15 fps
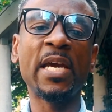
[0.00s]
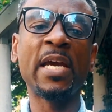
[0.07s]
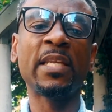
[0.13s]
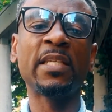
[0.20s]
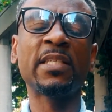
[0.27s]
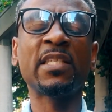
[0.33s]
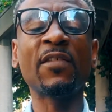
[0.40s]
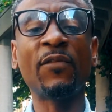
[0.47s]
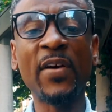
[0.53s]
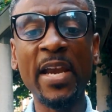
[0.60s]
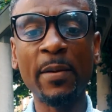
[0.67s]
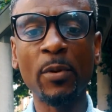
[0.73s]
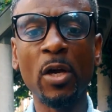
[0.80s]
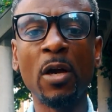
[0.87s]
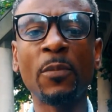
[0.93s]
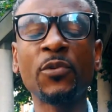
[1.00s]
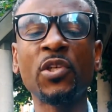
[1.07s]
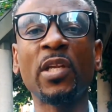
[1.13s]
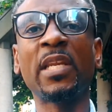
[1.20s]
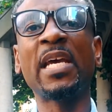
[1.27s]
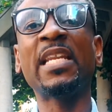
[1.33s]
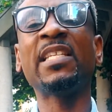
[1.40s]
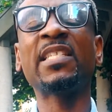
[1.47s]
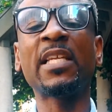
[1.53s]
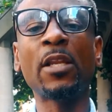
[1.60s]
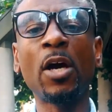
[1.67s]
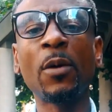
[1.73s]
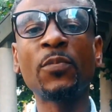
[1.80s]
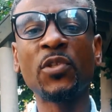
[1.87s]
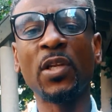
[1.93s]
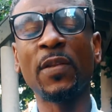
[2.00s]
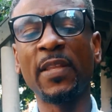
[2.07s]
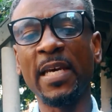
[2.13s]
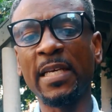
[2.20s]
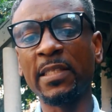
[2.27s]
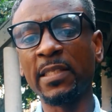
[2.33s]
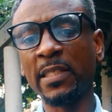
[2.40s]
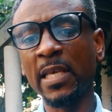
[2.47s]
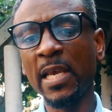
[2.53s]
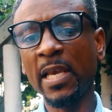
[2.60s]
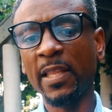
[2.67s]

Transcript: and it's a viable option, and it's an option that's